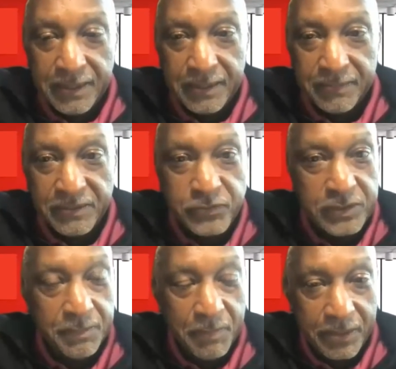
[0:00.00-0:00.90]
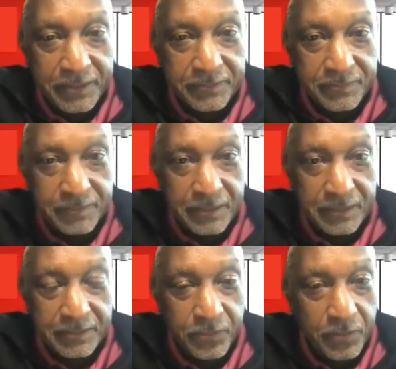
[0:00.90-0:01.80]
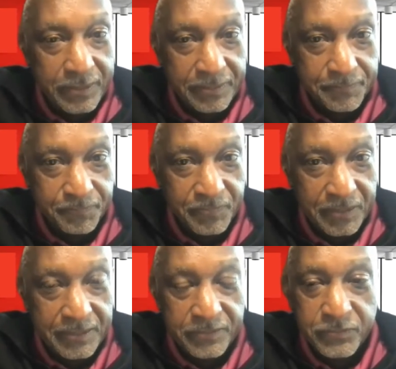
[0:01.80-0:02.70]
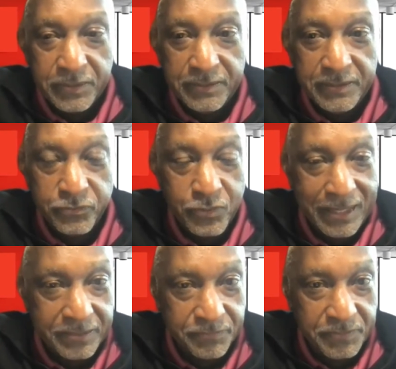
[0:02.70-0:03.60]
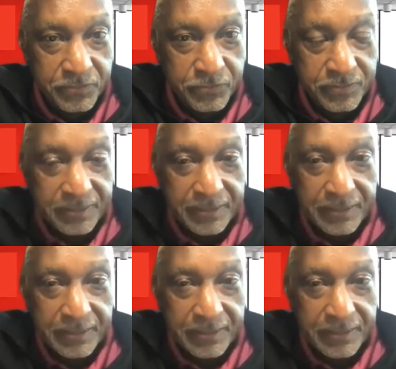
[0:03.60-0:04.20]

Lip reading: they see the market growing and they see the attractiveness,